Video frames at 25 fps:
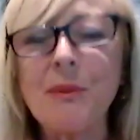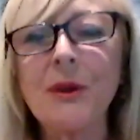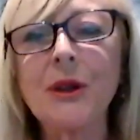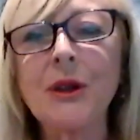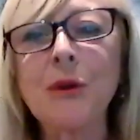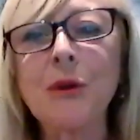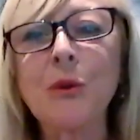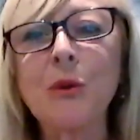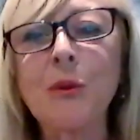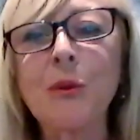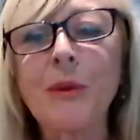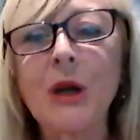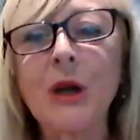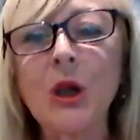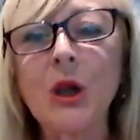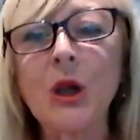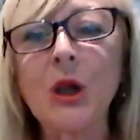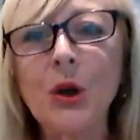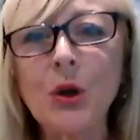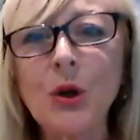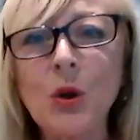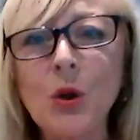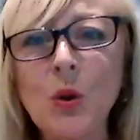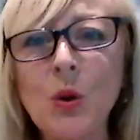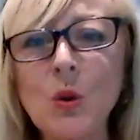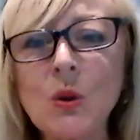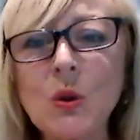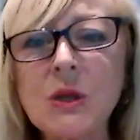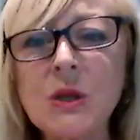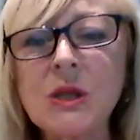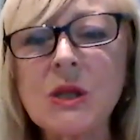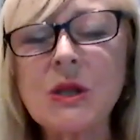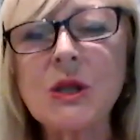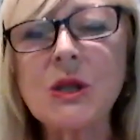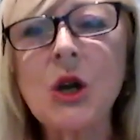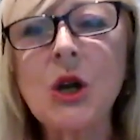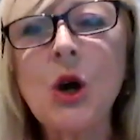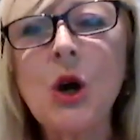But there will be a lot of
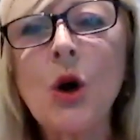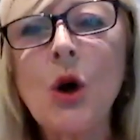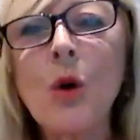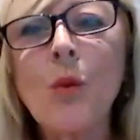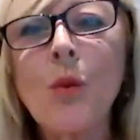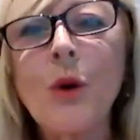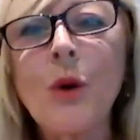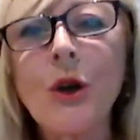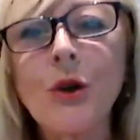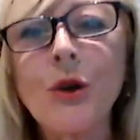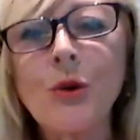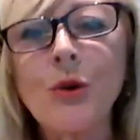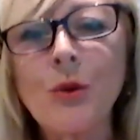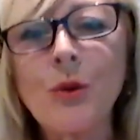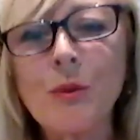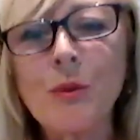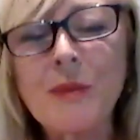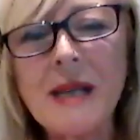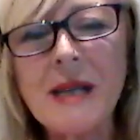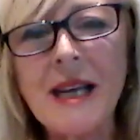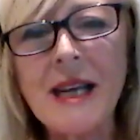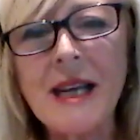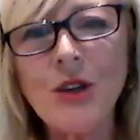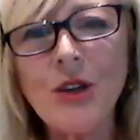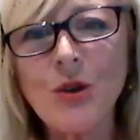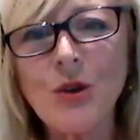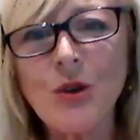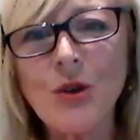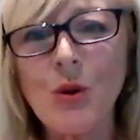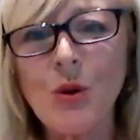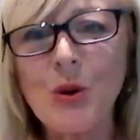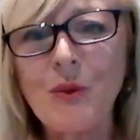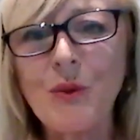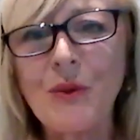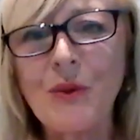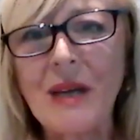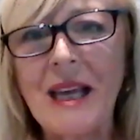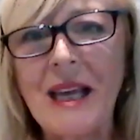courses where you obtain your
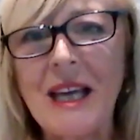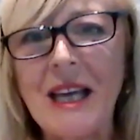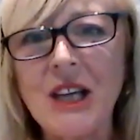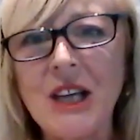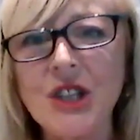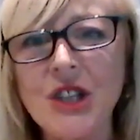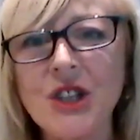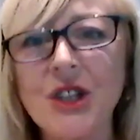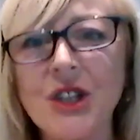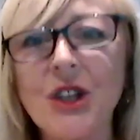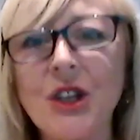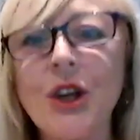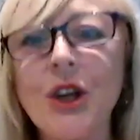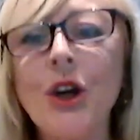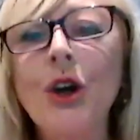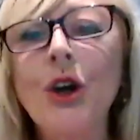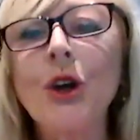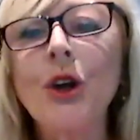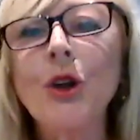qualification.